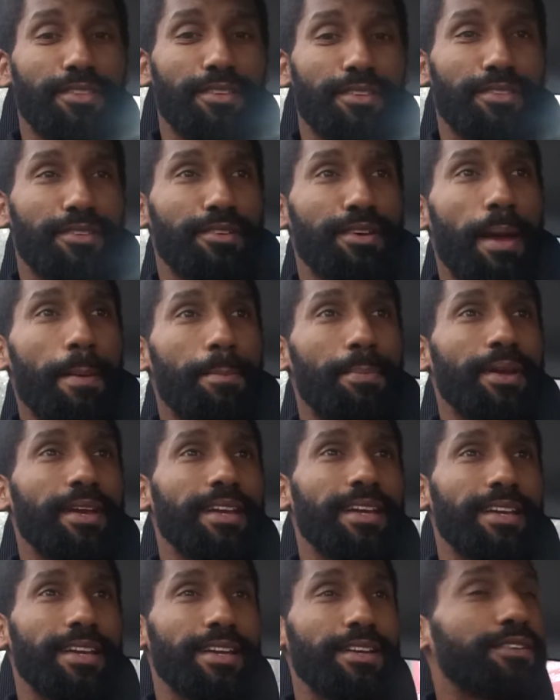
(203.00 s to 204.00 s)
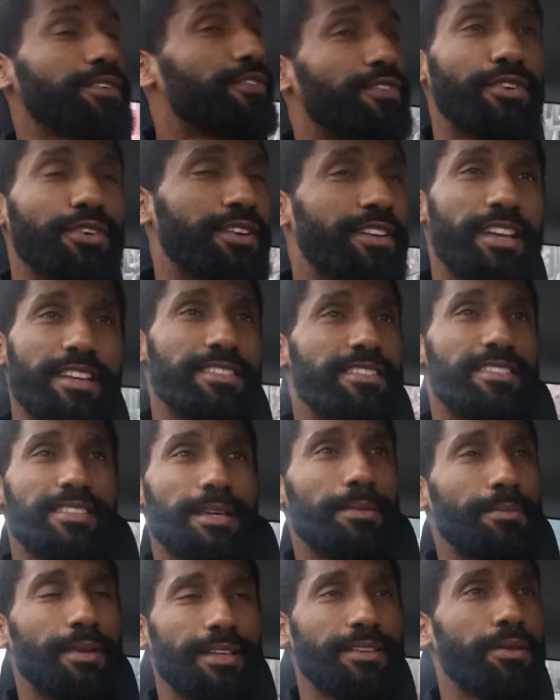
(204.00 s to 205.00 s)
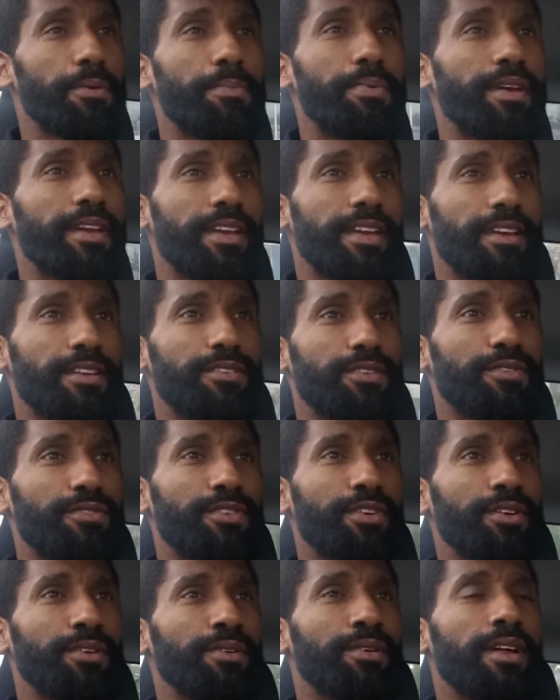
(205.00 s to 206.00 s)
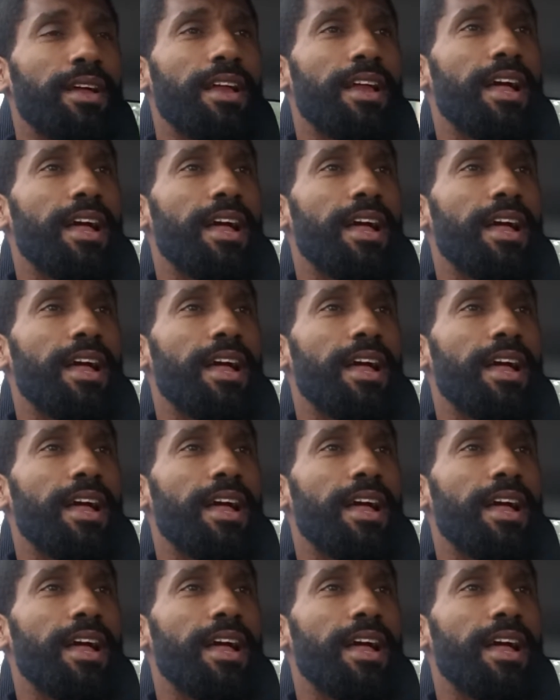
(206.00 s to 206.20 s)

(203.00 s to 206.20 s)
they're not being interviewed. It doesn't seem like they're being interviewed.